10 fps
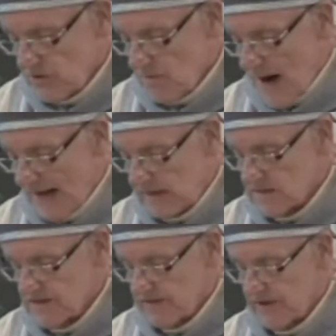new
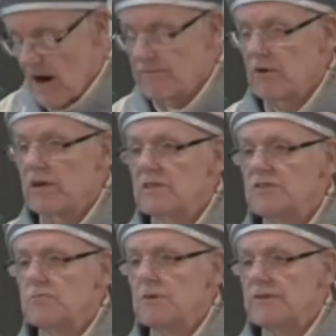models of
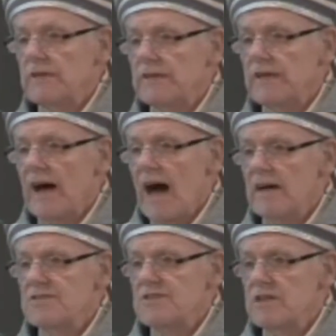governance within the
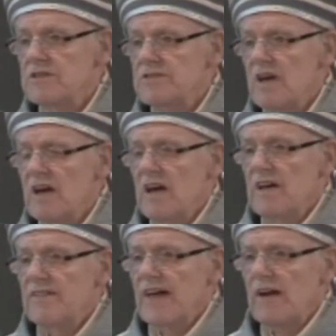diocese
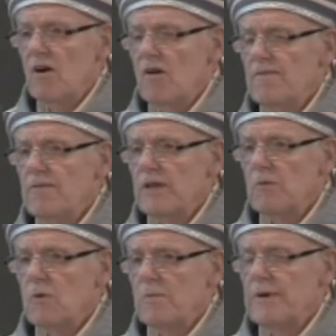that
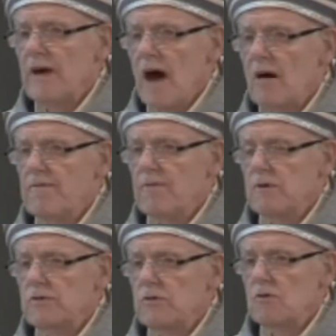hopefully will be
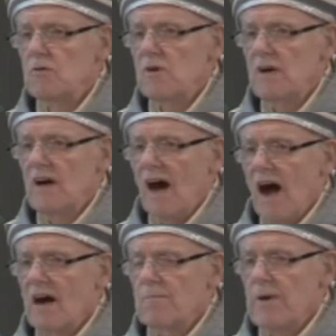helpful to
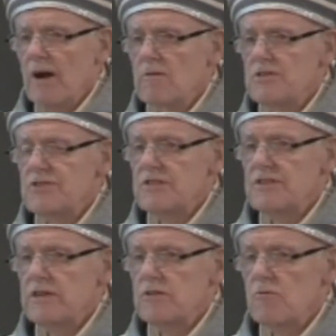our
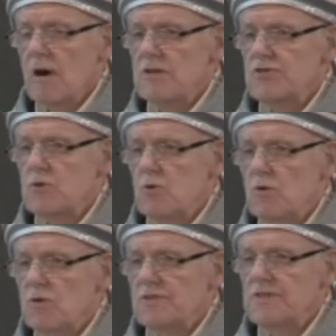parishes and to our
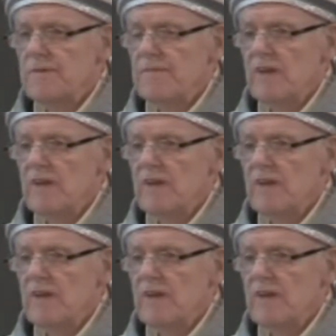schools.